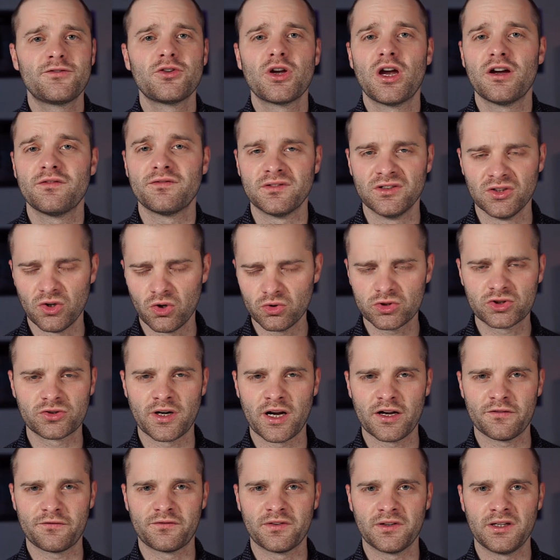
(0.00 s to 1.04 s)
you have no
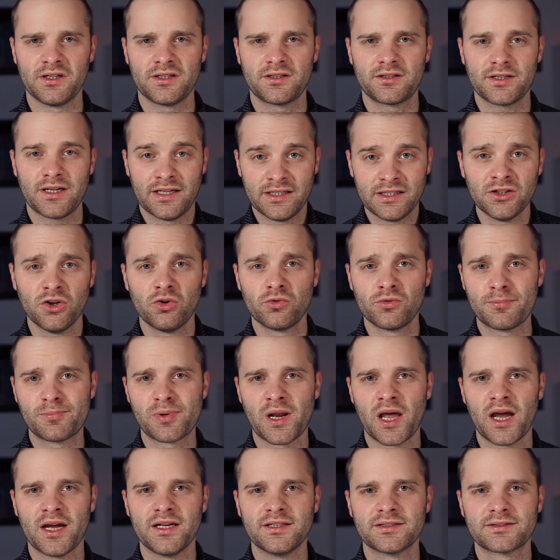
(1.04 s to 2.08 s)
traffic and no
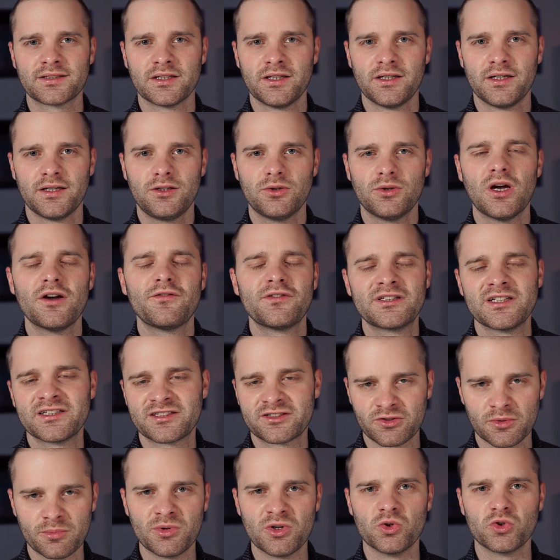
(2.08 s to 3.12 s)
replies, you have a
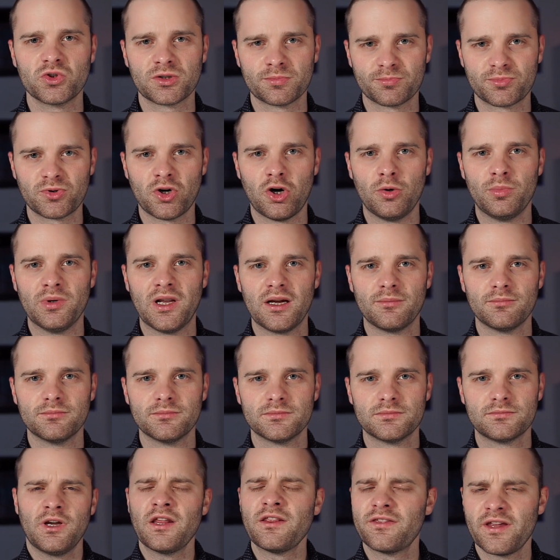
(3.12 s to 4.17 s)
distribution problem.
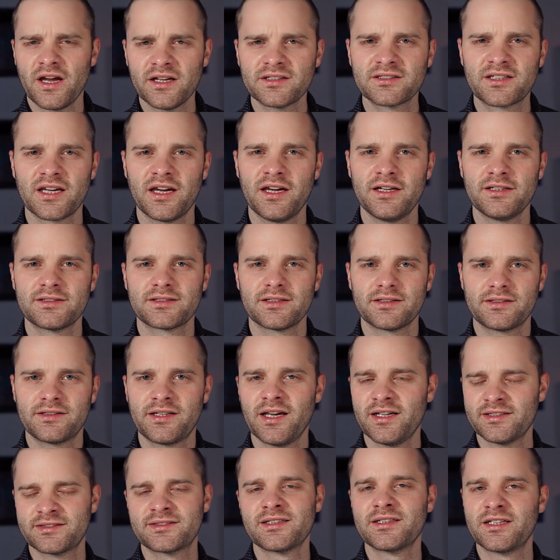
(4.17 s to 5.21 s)
In that case,
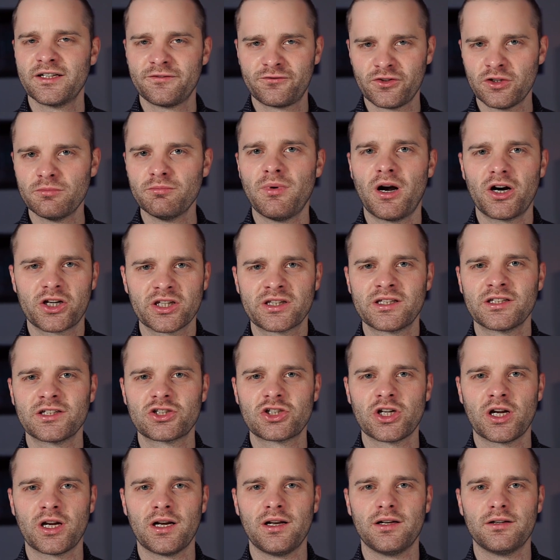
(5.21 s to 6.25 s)
test a different marketing
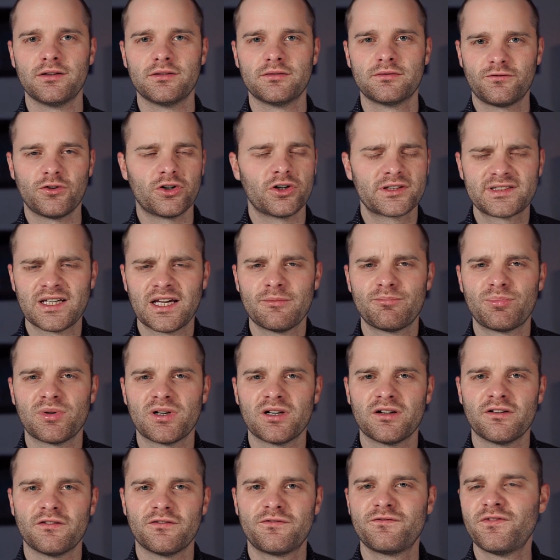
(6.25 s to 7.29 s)
channel. For
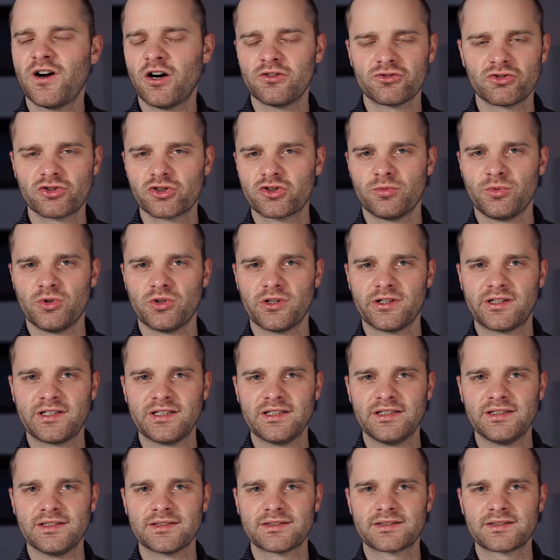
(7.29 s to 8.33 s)
example, founder
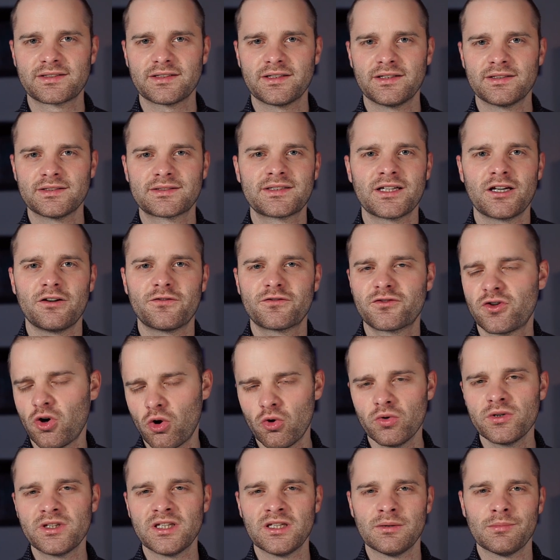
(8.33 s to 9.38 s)
communities instead of
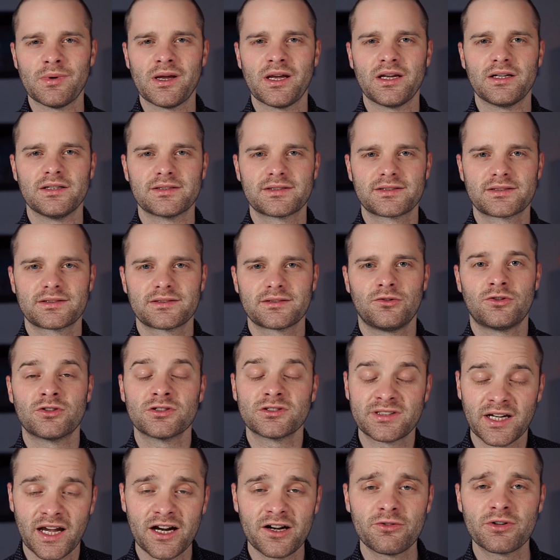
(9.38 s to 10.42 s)
cold emails, or
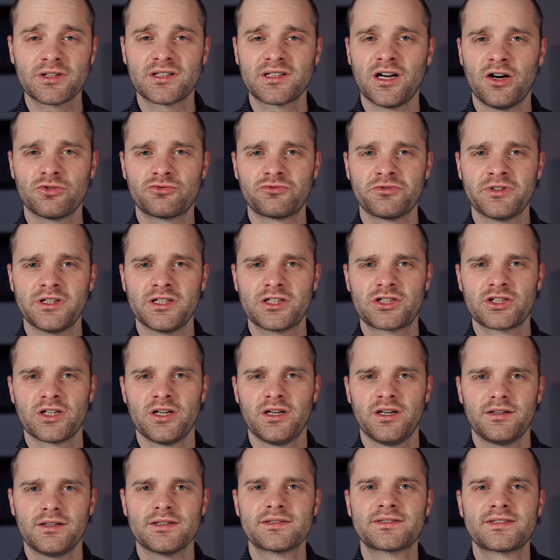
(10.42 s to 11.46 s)
direct outreach
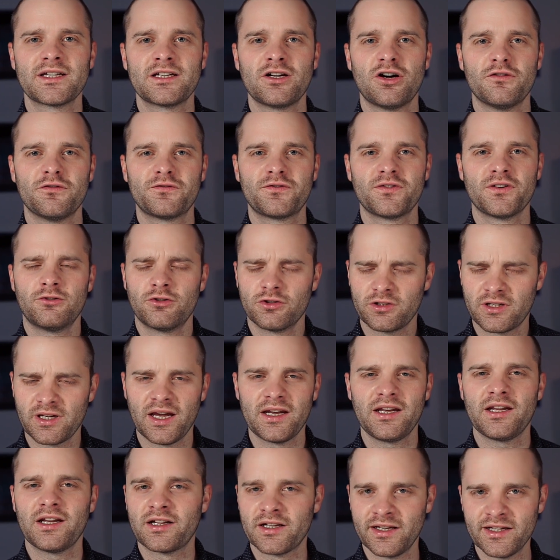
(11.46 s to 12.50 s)
instead of
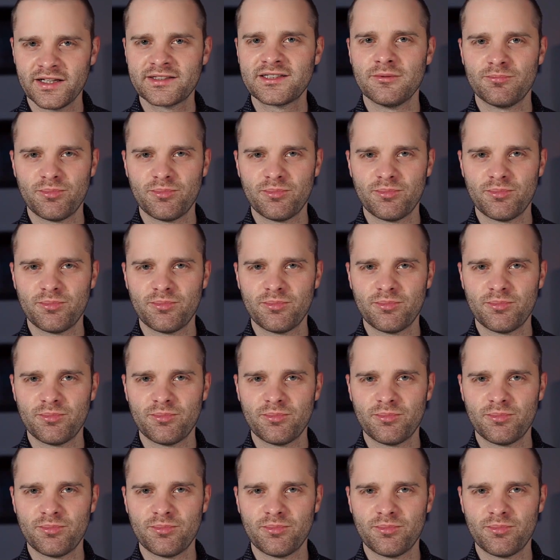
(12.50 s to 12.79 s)
organic LinkedIn